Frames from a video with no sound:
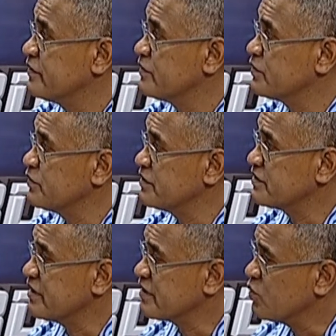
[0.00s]
So
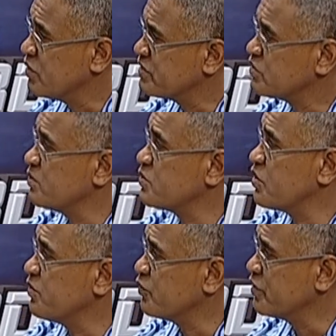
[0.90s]
it's like a one-stop
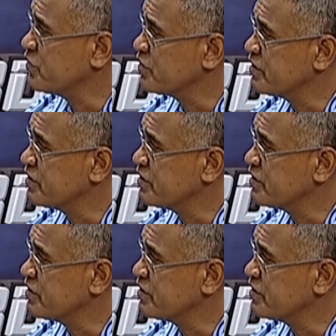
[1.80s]
shop where you